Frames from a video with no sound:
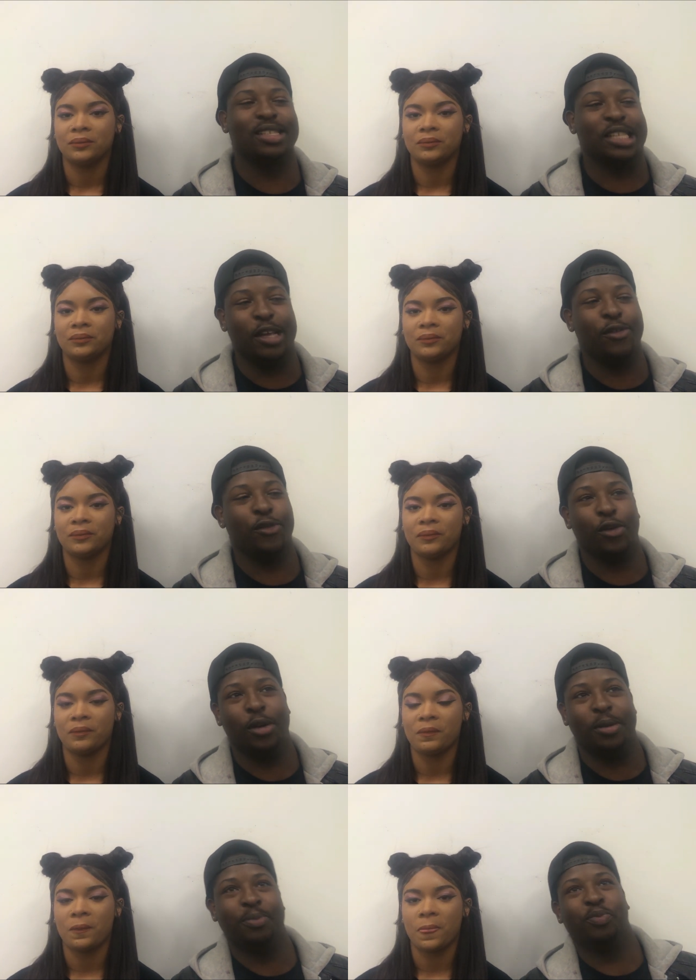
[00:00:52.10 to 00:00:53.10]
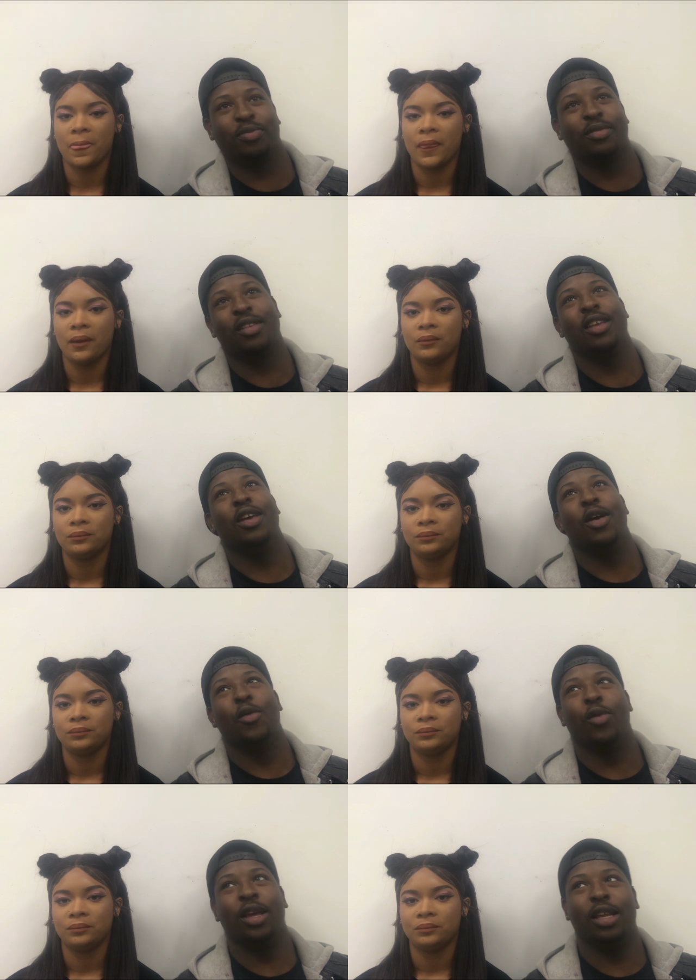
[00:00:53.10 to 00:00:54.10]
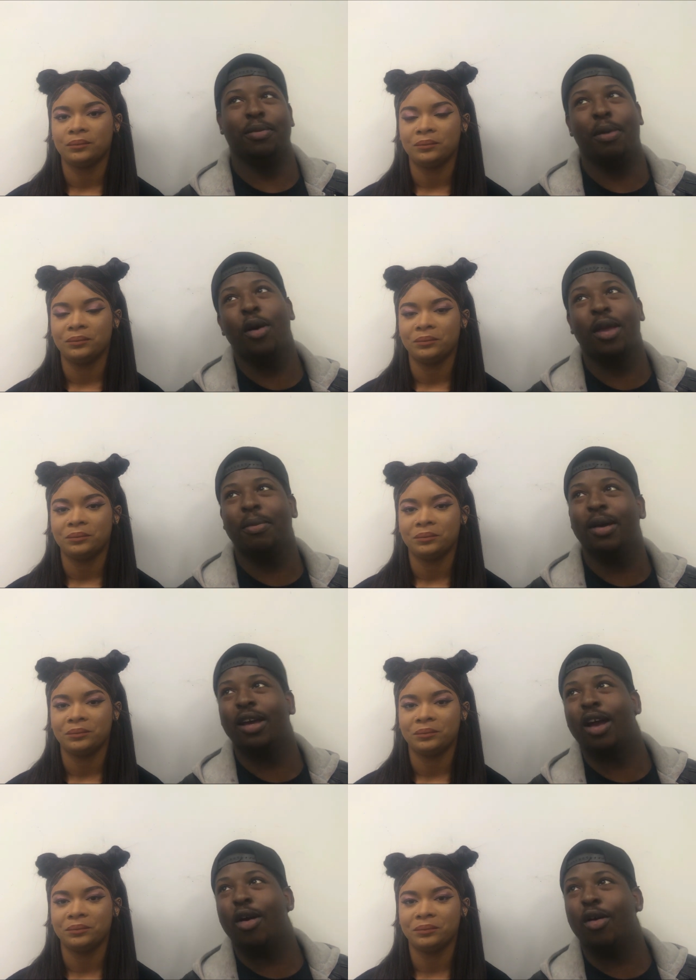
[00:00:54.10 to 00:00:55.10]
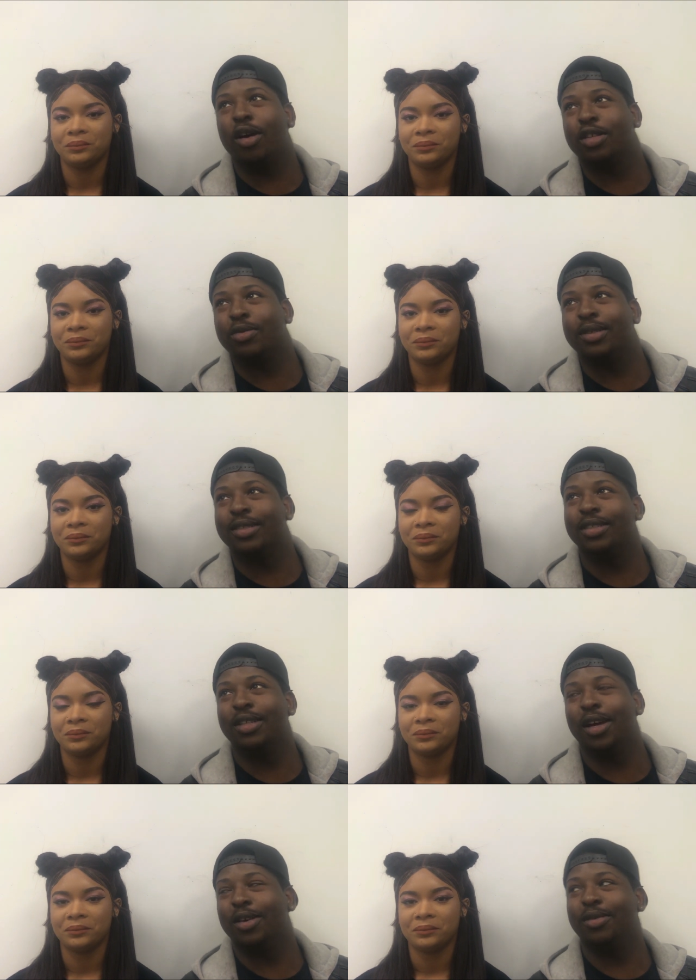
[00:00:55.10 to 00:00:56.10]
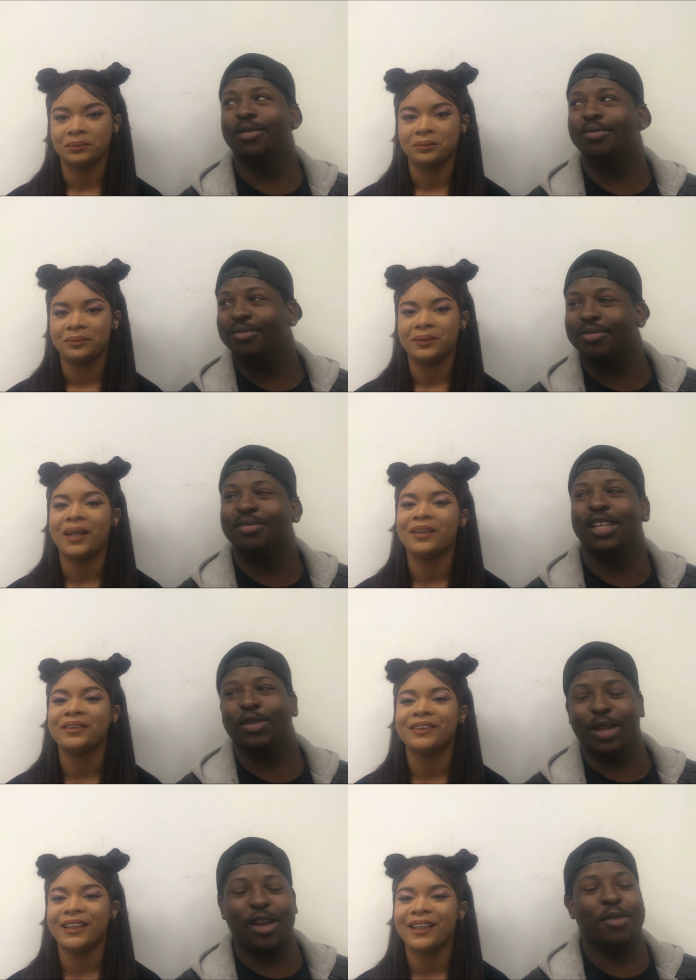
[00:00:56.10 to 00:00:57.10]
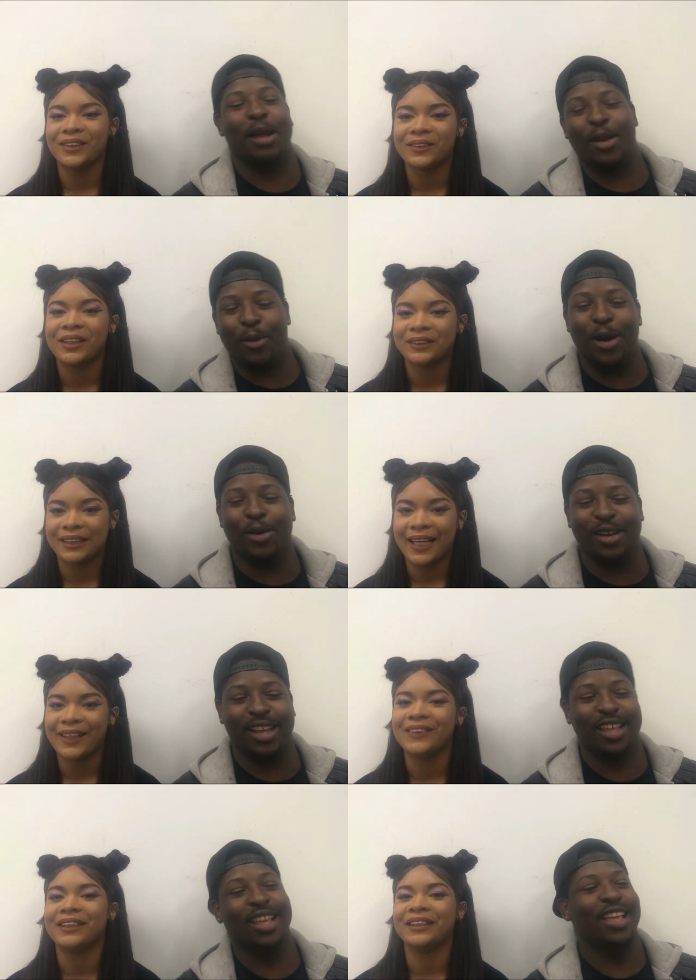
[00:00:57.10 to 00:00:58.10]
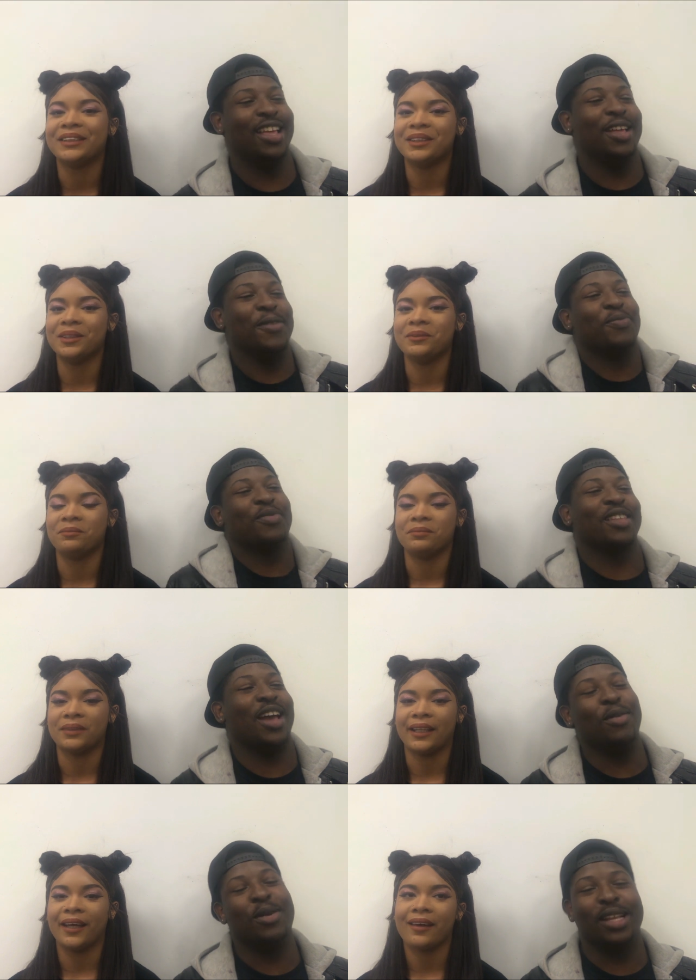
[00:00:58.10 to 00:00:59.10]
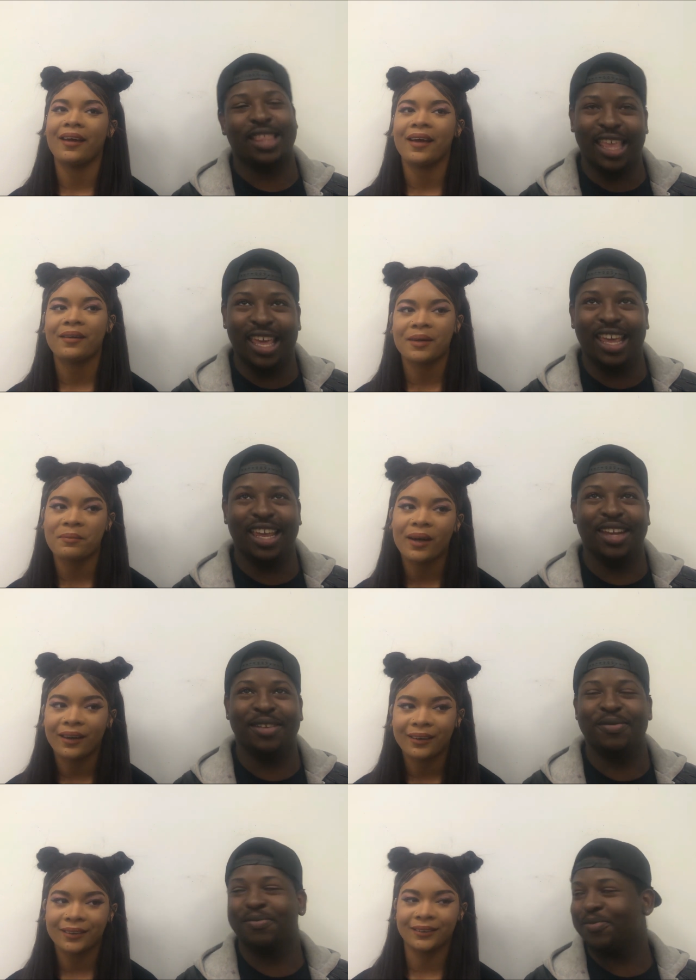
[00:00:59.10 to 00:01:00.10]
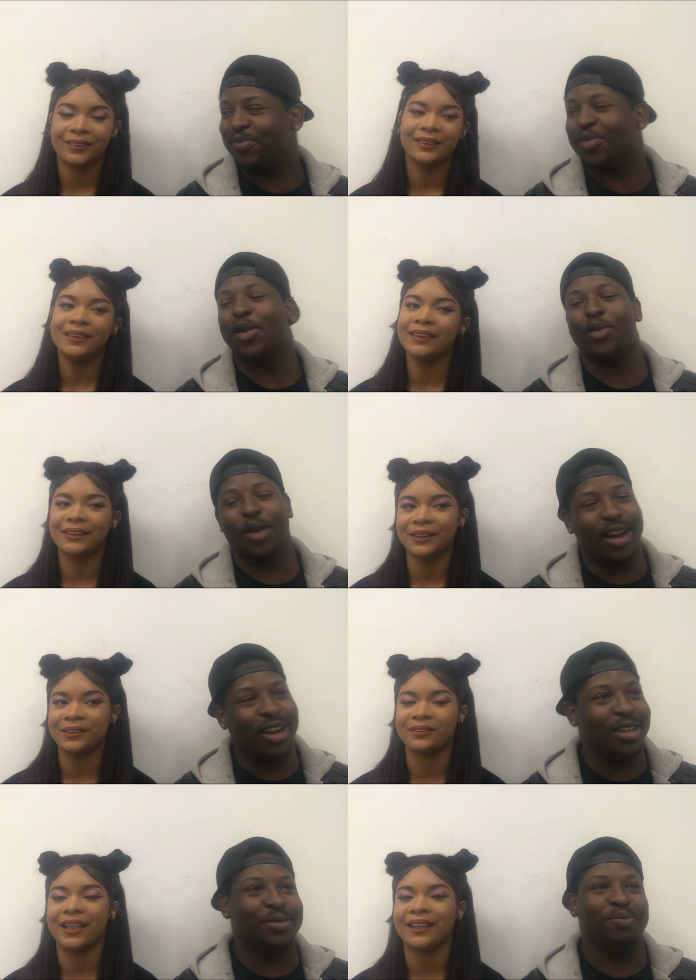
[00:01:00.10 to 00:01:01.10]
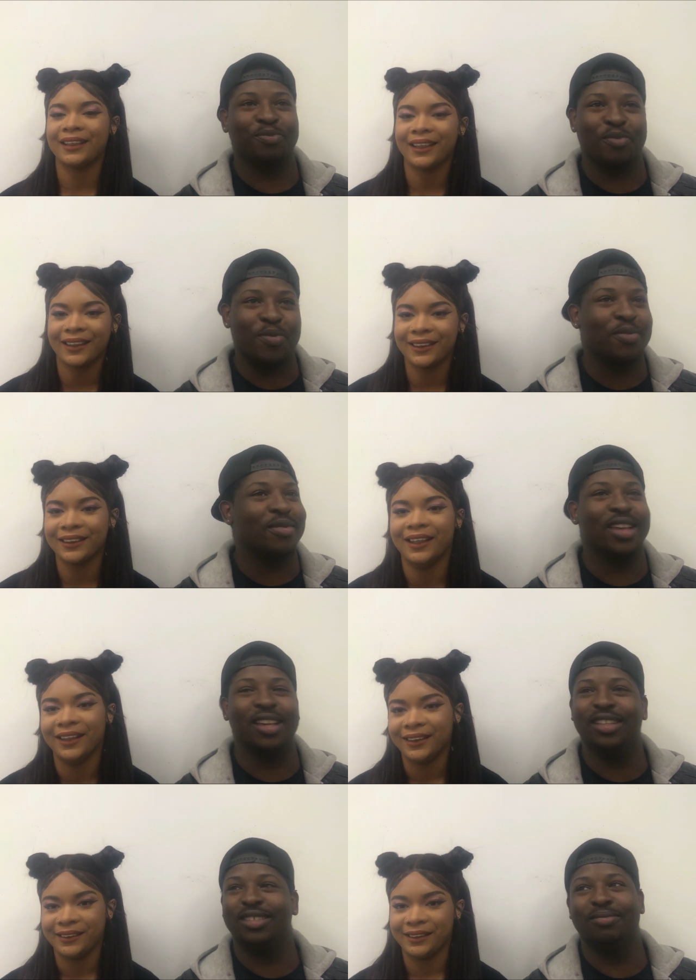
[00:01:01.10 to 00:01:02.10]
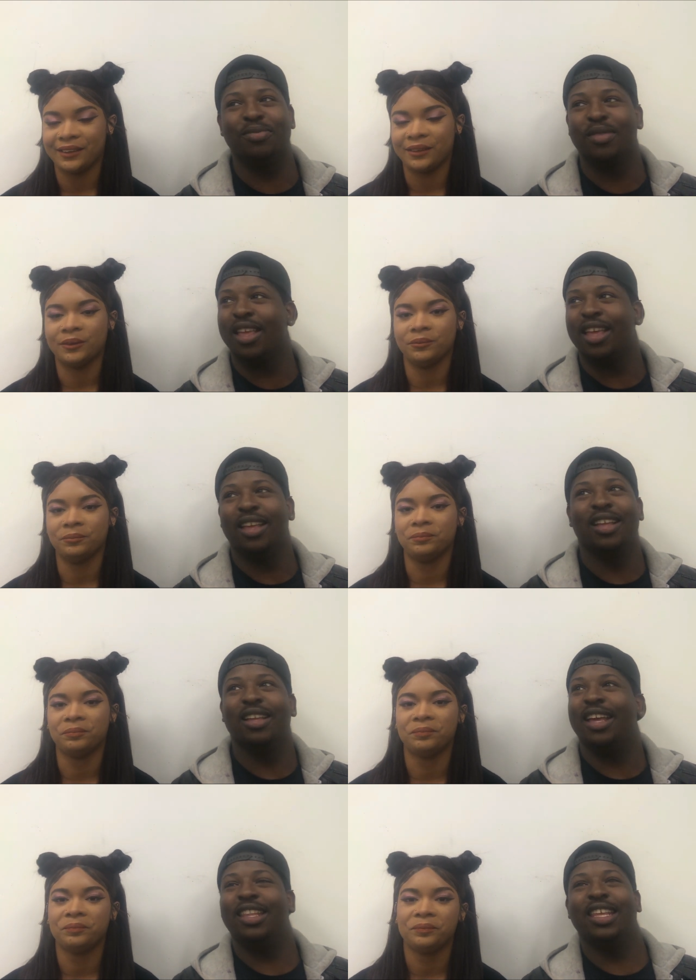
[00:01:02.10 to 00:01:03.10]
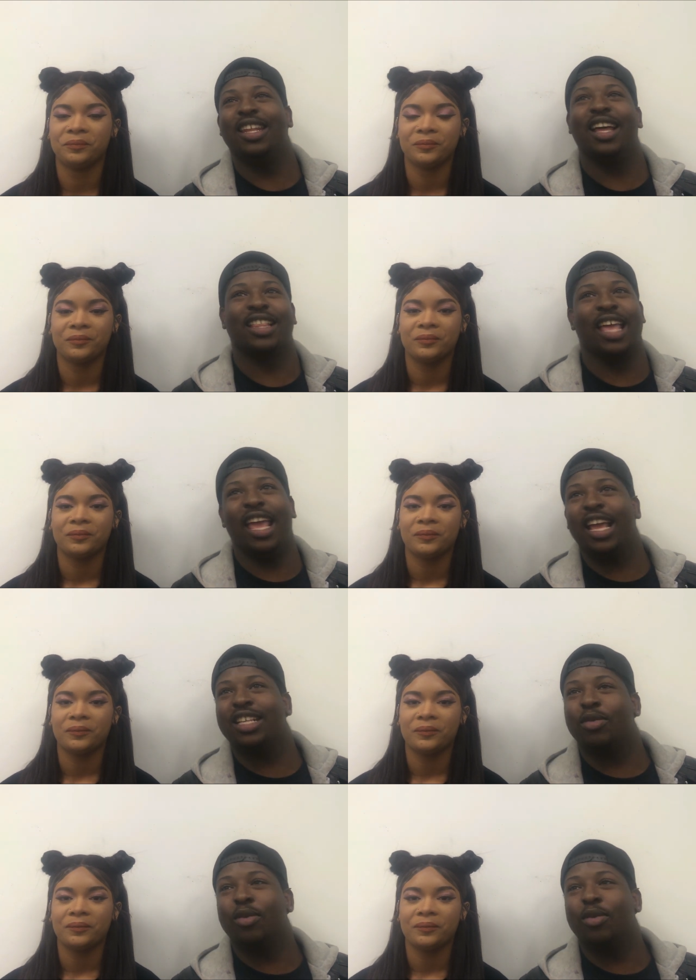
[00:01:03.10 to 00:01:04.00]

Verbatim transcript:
Speaker 1: stuff from when Pokemon cards was, you know, oh, that's what yeah, everybody when wanted.
Speaker 2: It was out, y'all. And Harry Potter and right. stuff like that. It's, yeah.
Speaker 1: And then like the X